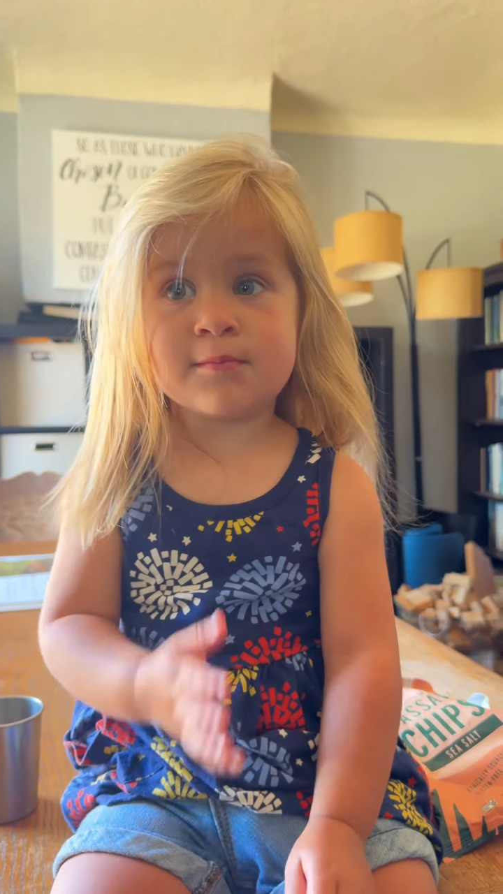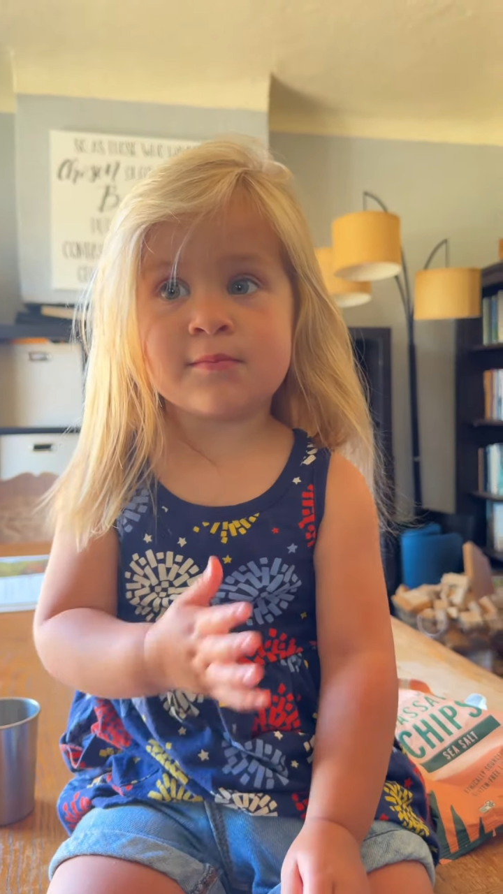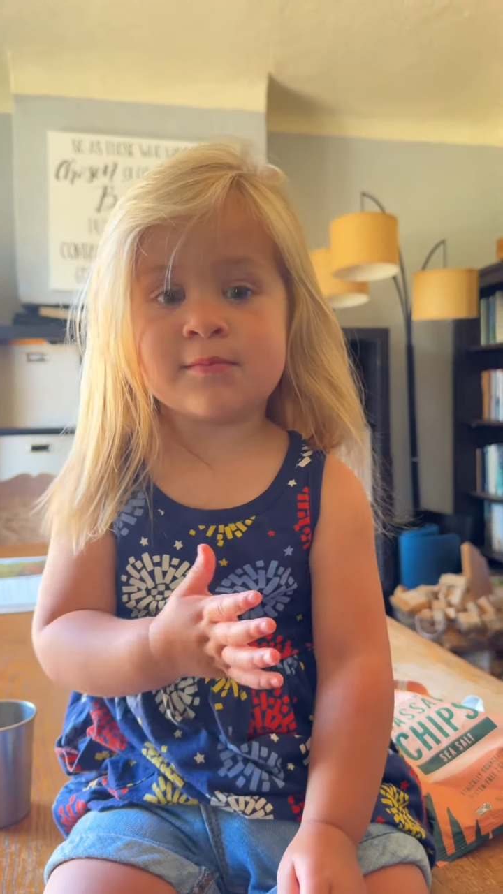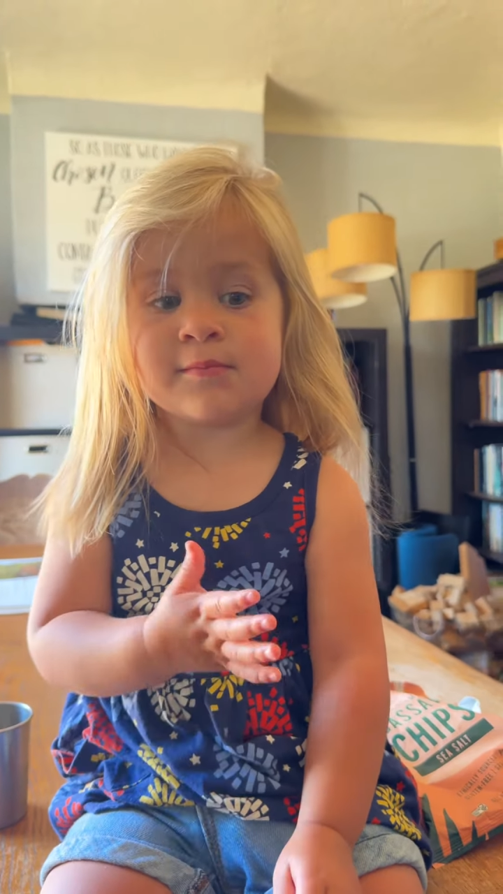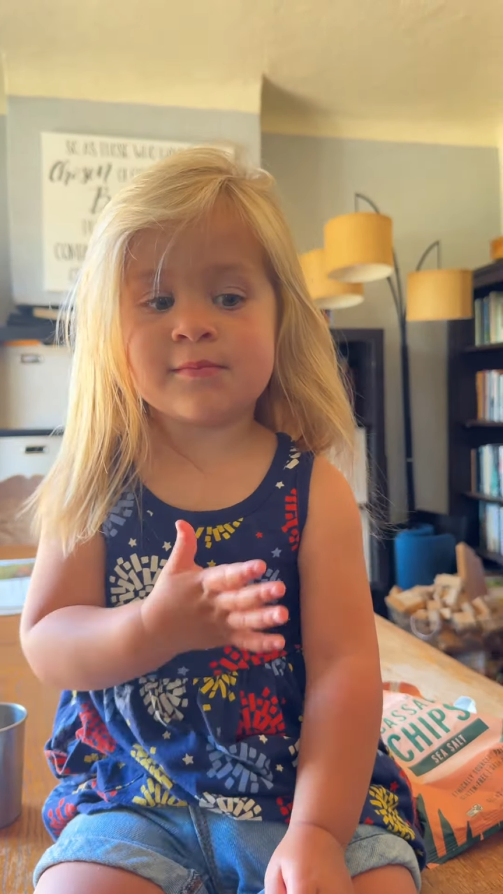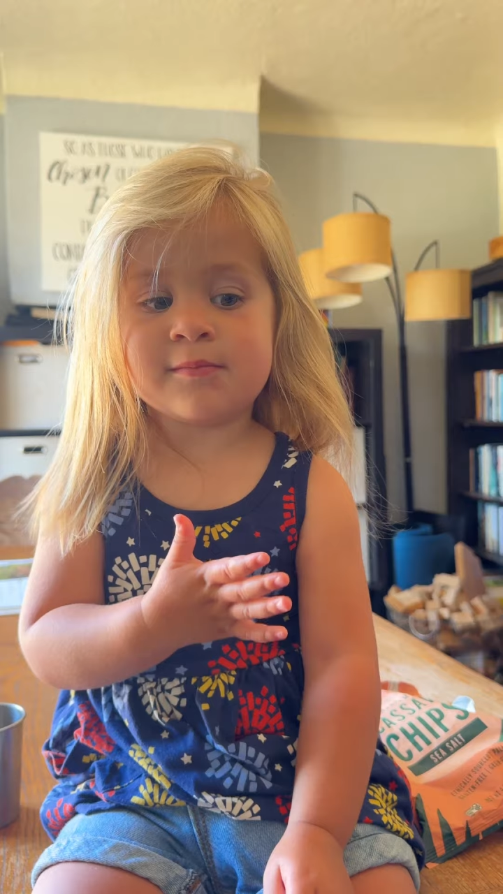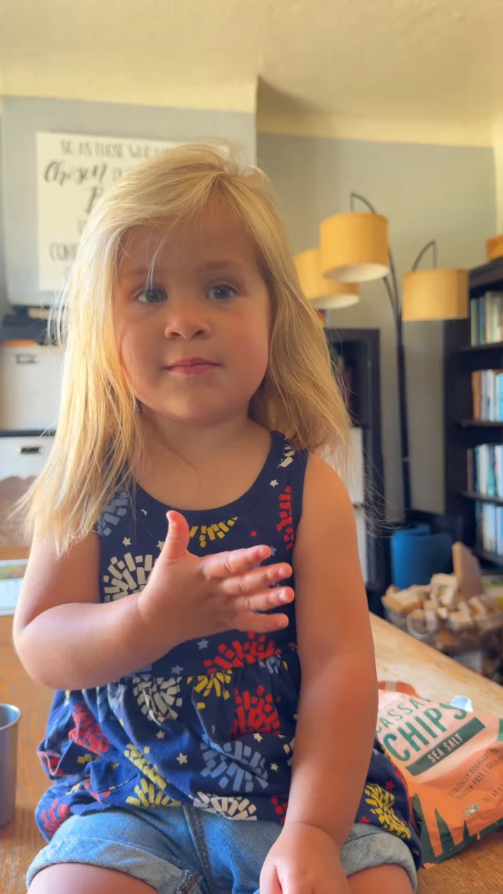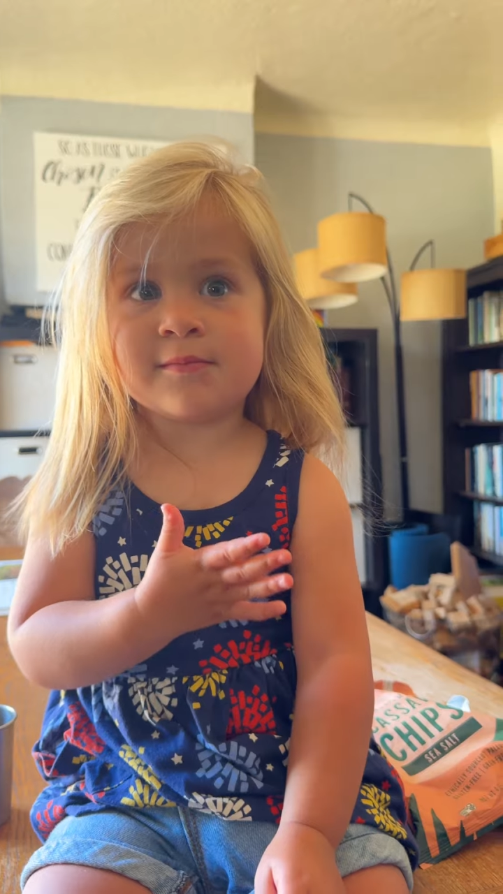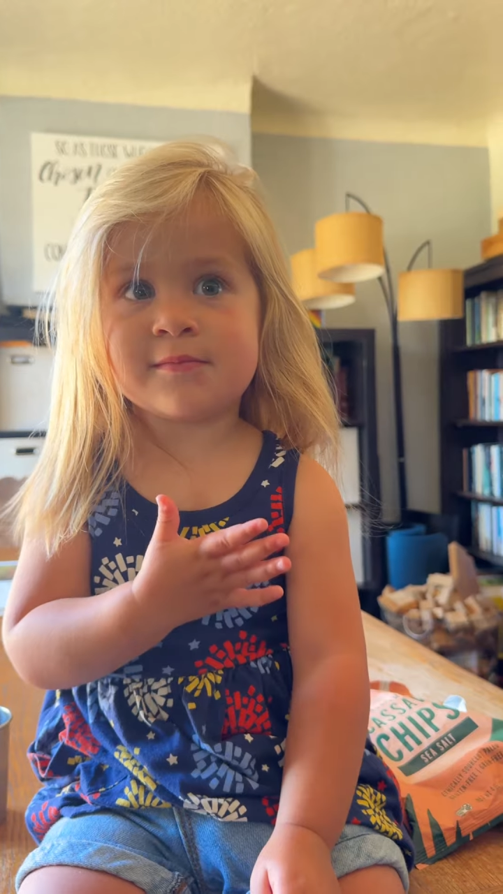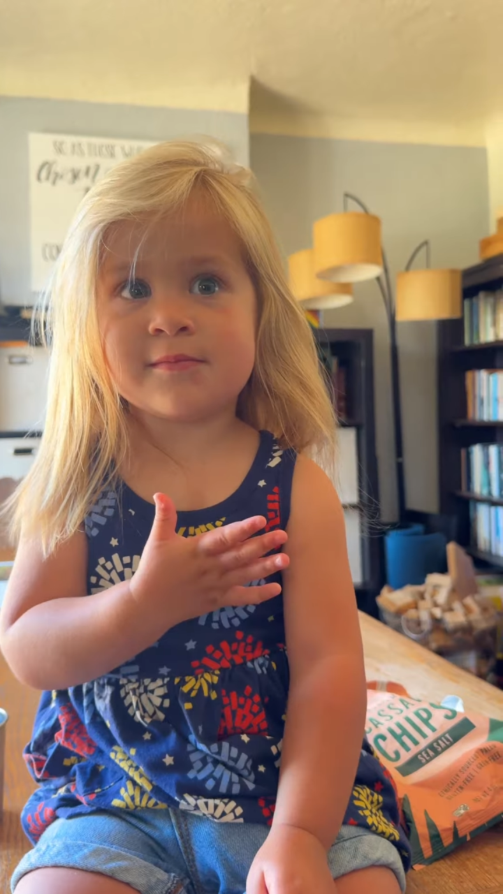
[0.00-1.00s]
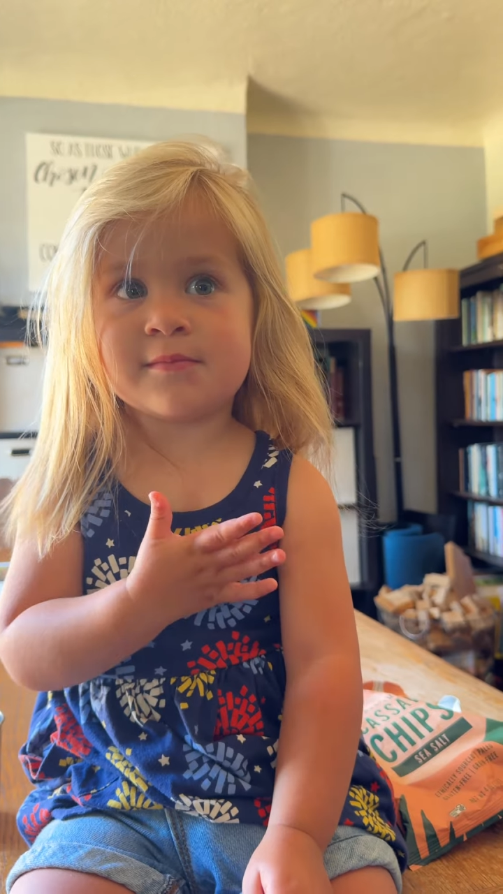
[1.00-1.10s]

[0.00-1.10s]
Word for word: Um,